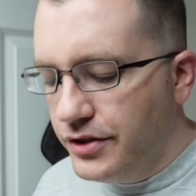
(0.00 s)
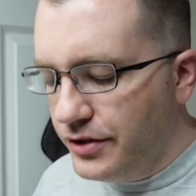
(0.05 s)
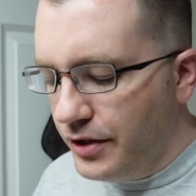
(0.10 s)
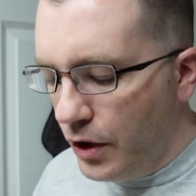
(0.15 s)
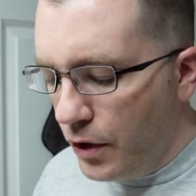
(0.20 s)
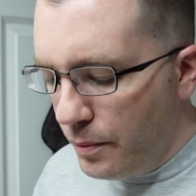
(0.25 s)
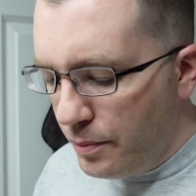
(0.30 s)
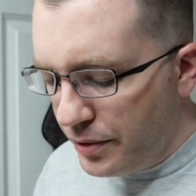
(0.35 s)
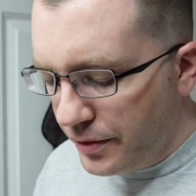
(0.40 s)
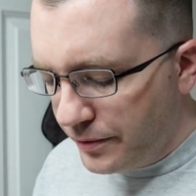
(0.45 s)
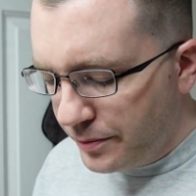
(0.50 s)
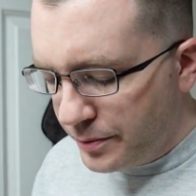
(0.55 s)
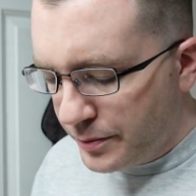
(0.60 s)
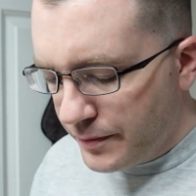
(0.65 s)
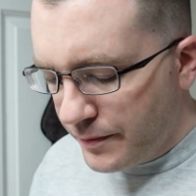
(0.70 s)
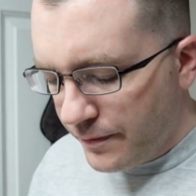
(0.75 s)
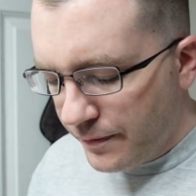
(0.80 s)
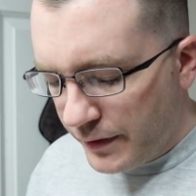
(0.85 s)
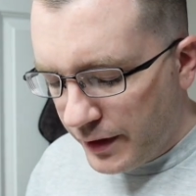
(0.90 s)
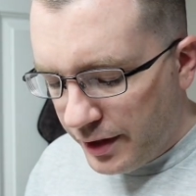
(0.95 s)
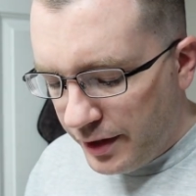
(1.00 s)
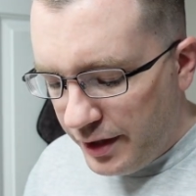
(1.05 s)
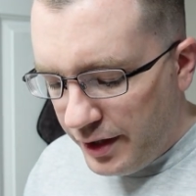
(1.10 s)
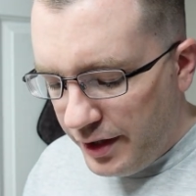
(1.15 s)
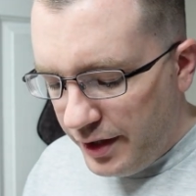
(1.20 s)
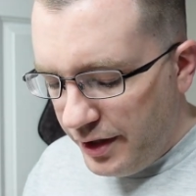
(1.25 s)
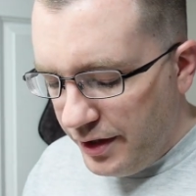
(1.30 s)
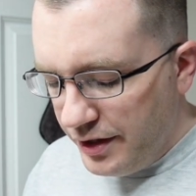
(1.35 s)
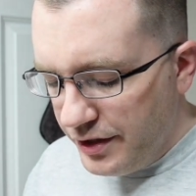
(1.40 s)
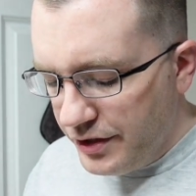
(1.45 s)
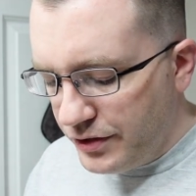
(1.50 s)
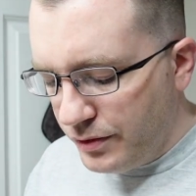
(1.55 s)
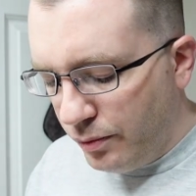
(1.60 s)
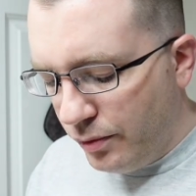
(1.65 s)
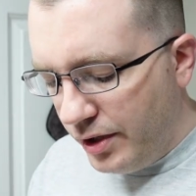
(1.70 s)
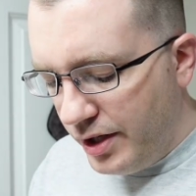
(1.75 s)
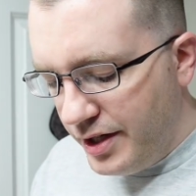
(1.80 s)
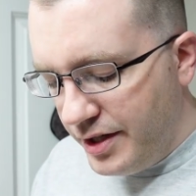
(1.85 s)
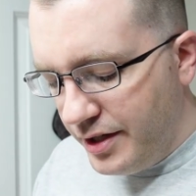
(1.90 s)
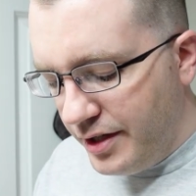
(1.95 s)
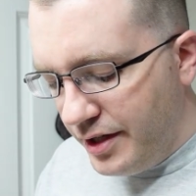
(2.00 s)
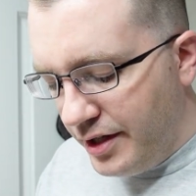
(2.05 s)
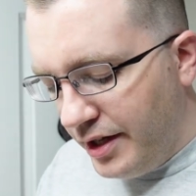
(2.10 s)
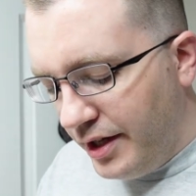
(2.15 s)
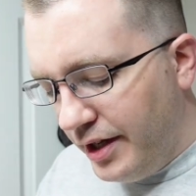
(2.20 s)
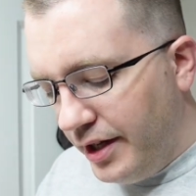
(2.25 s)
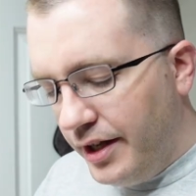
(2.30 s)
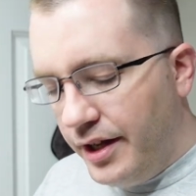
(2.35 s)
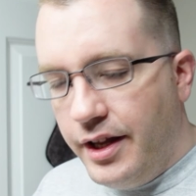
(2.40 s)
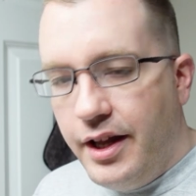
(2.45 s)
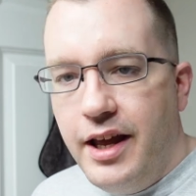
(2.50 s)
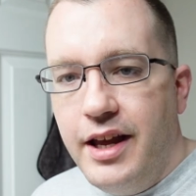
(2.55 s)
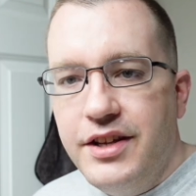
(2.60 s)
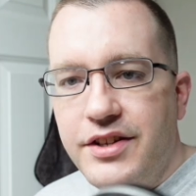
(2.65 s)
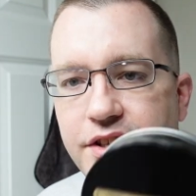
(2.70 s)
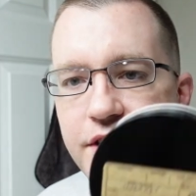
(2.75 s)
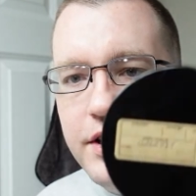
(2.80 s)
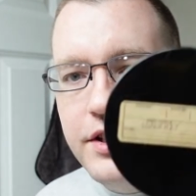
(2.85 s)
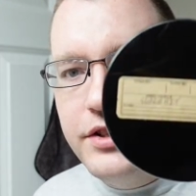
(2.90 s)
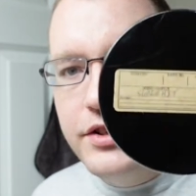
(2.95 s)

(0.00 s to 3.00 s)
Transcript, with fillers: soap. This one has the